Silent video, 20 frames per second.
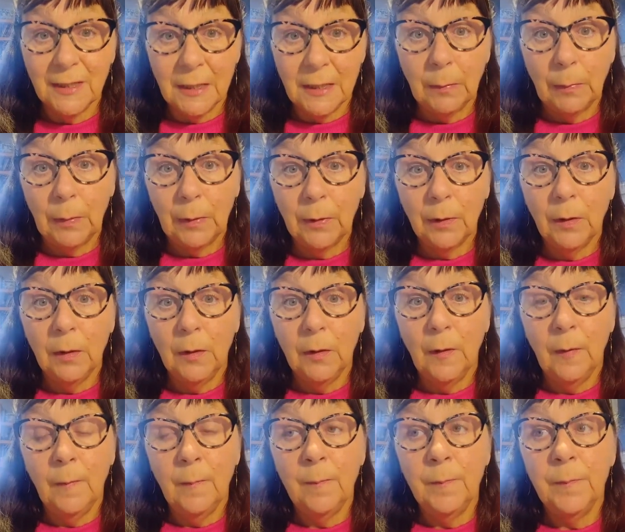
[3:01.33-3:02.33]
deep
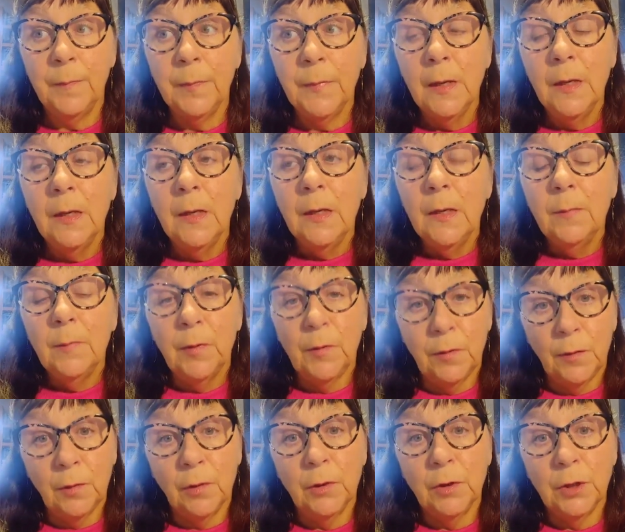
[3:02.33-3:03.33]

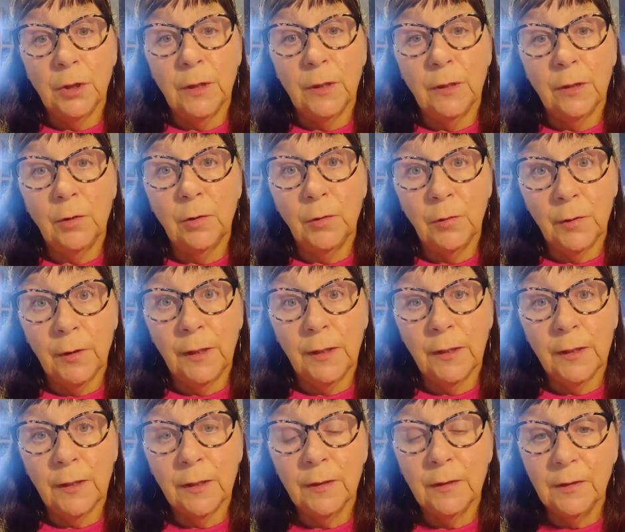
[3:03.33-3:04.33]
pathology, a
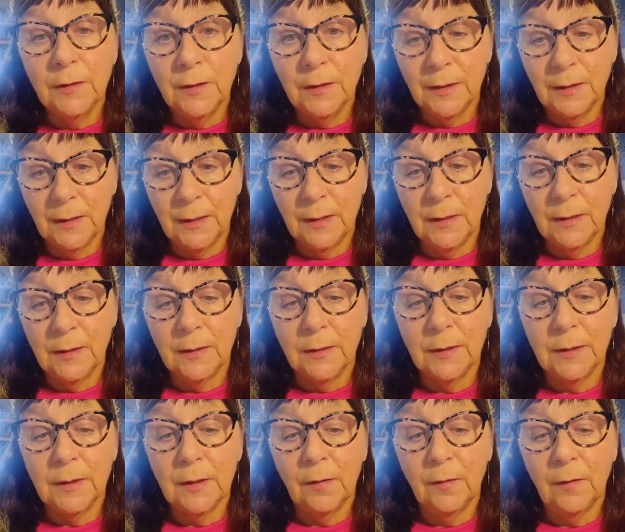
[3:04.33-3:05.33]
chronic
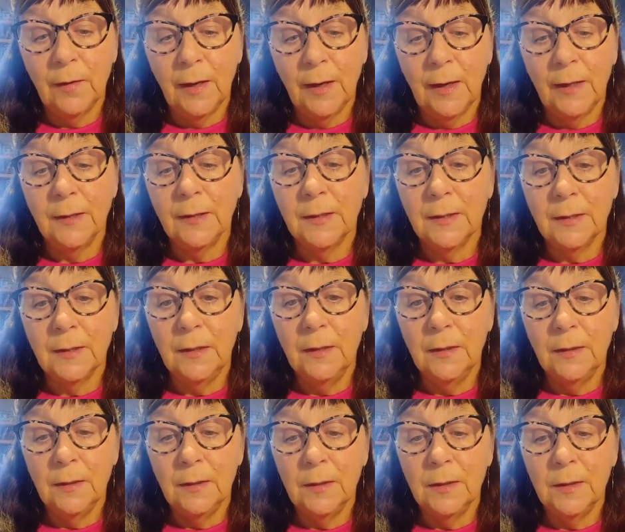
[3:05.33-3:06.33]
disease that
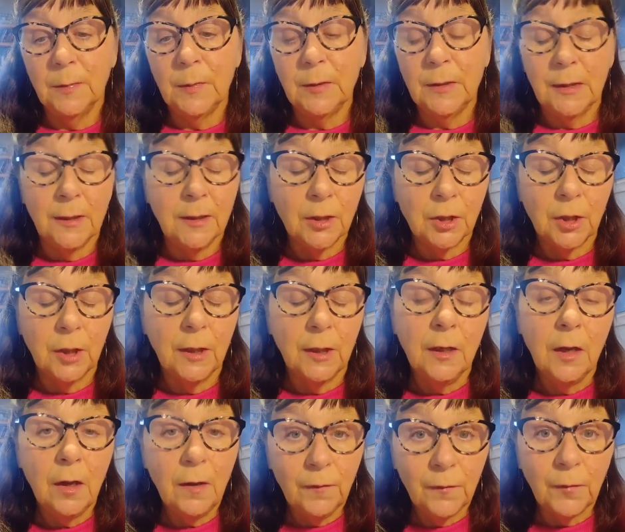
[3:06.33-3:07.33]
is potentially
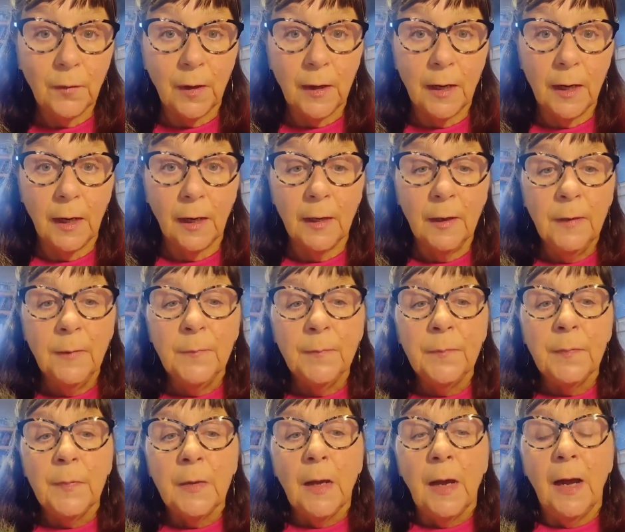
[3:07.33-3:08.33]
life-threatening.
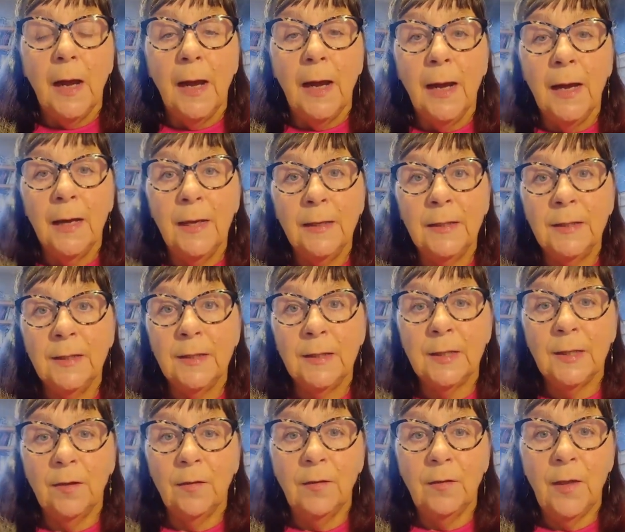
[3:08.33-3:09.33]
And
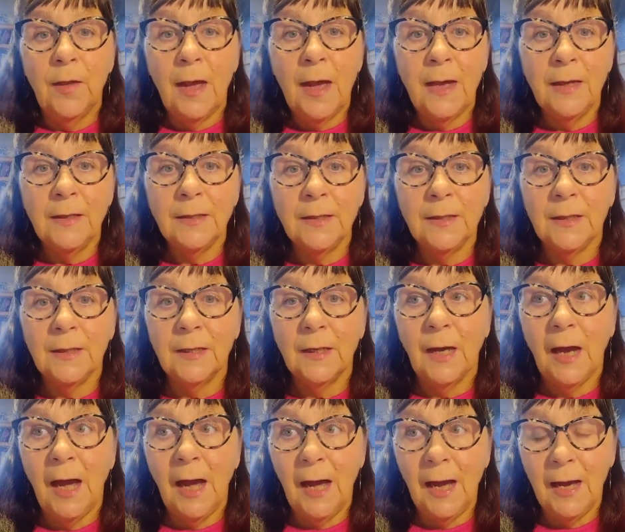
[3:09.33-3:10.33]
that
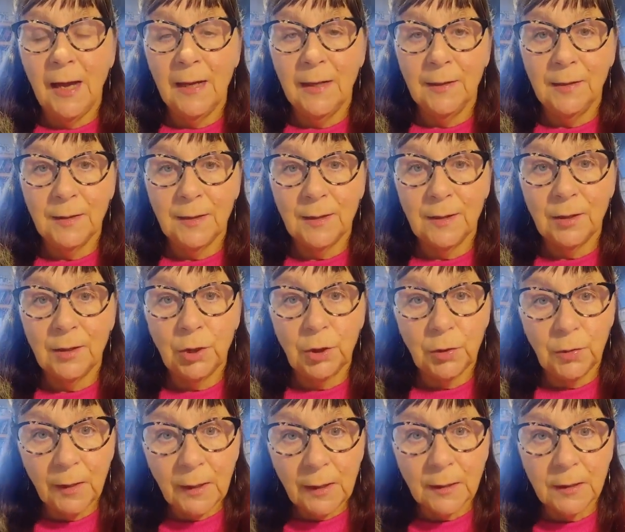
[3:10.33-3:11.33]
has
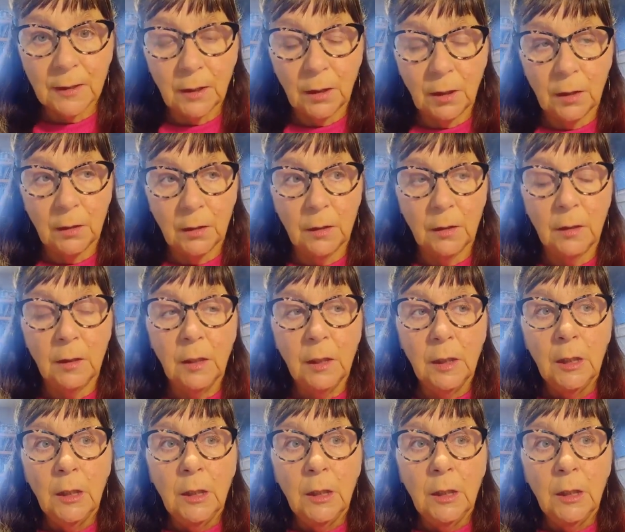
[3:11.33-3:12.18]
triggered her,